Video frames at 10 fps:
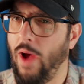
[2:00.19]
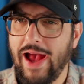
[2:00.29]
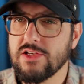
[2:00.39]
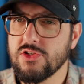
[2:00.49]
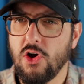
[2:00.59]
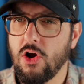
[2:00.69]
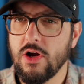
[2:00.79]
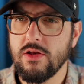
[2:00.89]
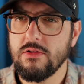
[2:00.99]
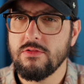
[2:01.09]
wax
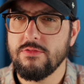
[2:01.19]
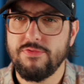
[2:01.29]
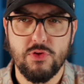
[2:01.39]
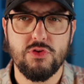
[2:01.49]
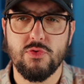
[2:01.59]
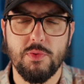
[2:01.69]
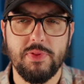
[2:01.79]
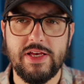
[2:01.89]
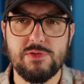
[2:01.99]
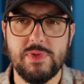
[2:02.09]
guard filter
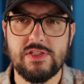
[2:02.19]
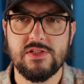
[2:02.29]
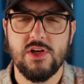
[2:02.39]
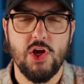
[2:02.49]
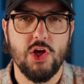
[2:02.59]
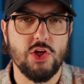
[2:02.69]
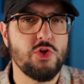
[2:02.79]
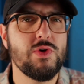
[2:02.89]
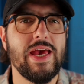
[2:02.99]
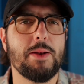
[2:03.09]
replacements,
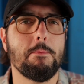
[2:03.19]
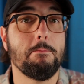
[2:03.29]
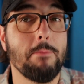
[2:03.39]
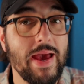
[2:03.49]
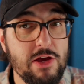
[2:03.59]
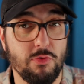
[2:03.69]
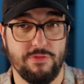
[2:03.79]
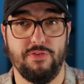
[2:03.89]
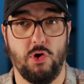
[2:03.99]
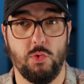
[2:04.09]
you get
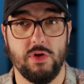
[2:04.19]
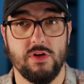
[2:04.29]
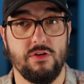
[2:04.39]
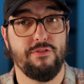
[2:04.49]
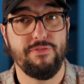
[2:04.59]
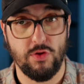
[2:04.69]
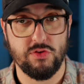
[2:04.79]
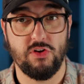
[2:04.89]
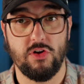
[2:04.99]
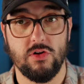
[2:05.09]
microphone
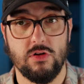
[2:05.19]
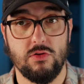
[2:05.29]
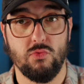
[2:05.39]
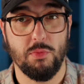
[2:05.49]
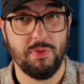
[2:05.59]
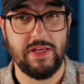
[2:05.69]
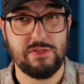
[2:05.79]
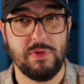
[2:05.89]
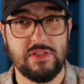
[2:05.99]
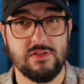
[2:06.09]
filter
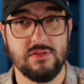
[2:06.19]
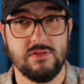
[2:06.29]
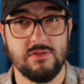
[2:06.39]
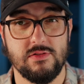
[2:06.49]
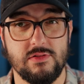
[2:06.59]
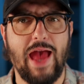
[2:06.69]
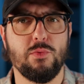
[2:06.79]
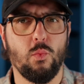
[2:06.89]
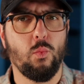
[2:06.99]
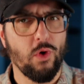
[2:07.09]
replacements.
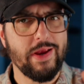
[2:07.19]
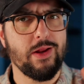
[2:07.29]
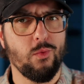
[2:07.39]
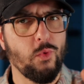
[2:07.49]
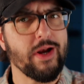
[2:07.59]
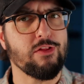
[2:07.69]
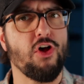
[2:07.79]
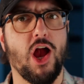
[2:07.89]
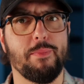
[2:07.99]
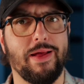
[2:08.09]
And we're gonna
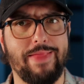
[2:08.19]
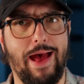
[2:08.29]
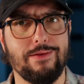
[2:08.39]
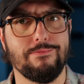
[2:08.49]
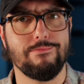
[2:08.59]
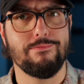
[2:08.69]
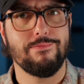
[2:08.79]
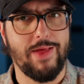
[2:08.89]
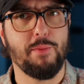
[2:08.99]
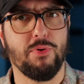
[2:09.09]
talk about that,
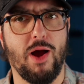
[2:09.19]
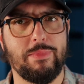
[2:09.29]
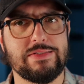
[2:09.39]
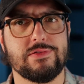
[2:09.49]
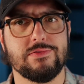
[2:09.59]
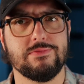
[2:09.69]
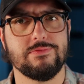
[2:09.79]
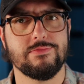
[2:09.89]
I promise.